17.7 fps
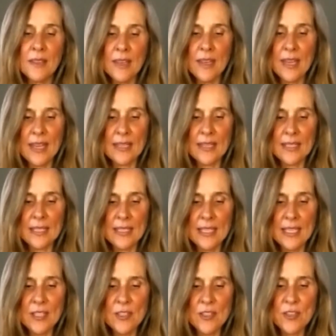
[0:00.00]
And
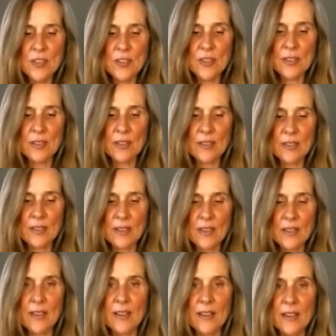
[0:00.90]
each
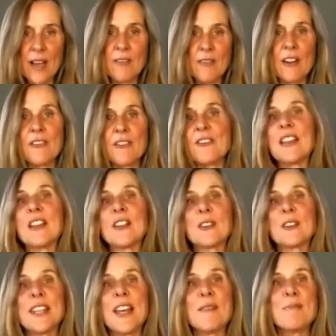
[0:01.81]
of our
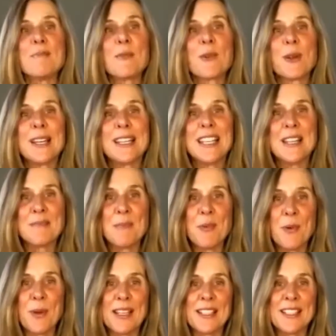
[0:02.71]
fingers have meridian
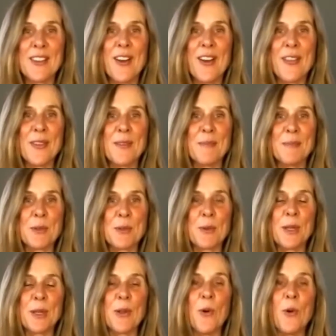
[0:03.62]
points on them. So
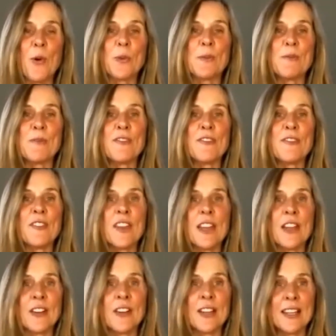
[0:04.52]
we're going to hold them
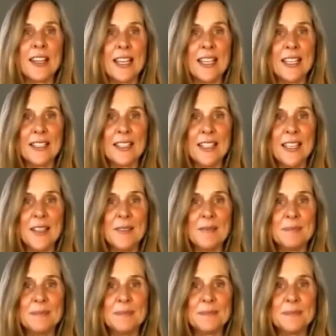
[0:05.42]
very lightly.
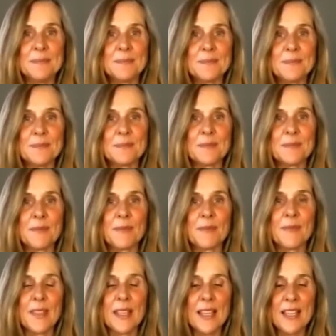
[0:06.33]

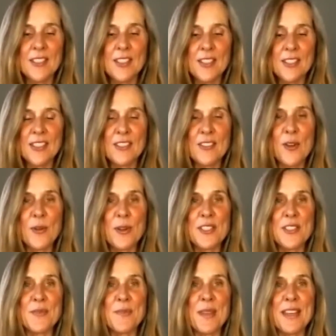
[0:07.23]
And just
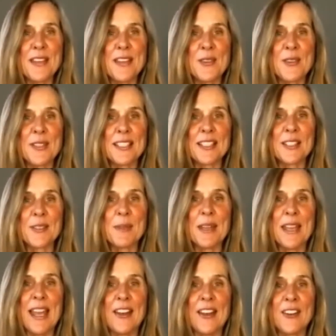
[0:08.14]
notice, you may notice a little
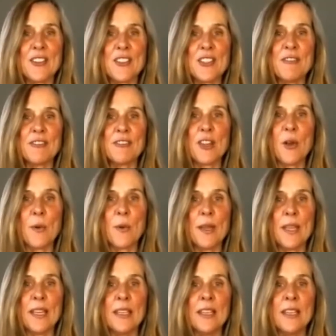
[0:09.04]
bit of energy
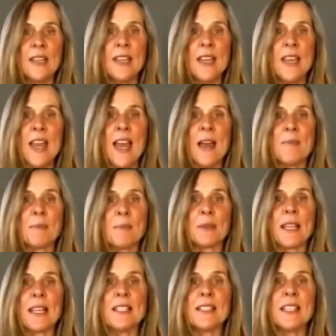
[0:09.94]
flowing, and
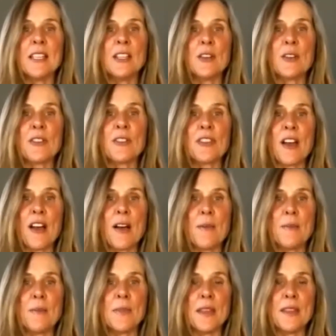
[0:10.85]
placing your
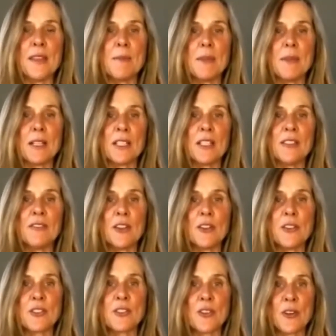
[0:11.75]
thumb in the middle of your
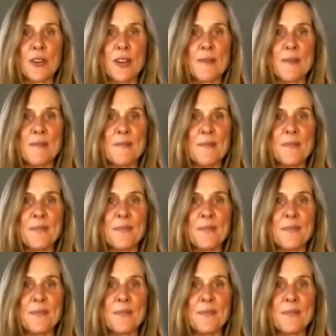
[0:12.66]
sternum